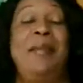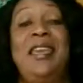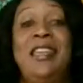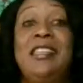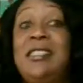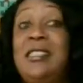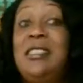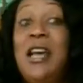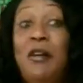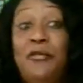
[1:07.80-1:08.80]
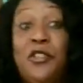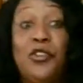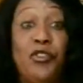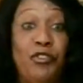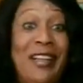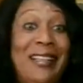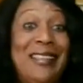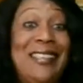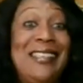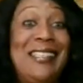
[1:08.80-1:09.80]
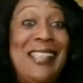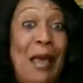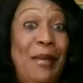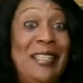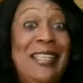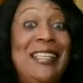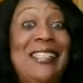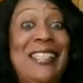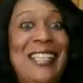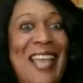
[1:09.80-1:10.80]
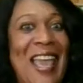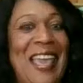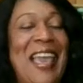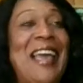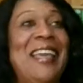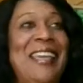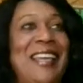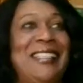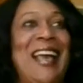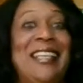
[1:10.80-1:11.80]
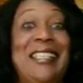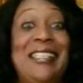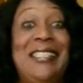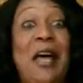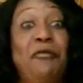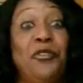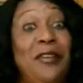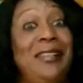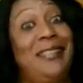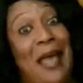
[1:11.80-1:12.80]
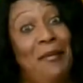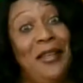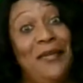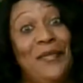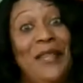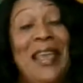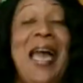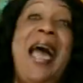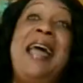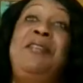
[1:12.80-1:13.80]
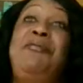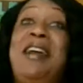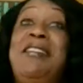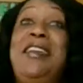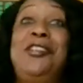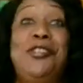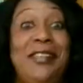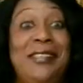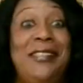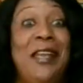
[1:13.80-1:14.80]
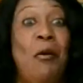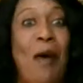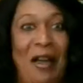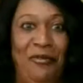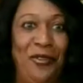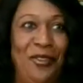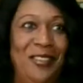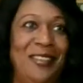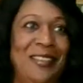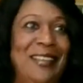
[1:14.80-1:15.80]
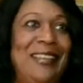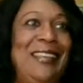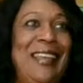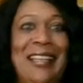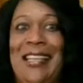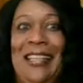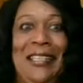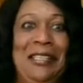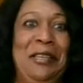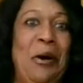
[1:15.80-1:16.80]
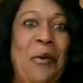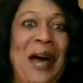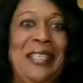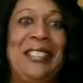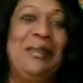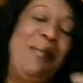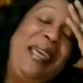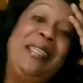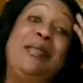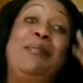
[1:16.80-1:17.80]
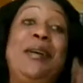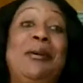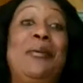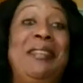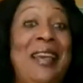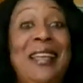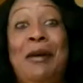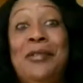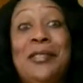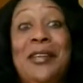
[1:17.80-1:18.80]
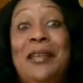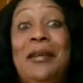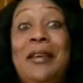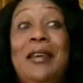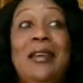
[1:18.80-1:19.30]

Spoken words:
making a stuffed grilled salmon today. Yes, guys, a stuffed grilled salmon and a very interesting waffle. Yes, I didn't know what to make to put with it. I was going to,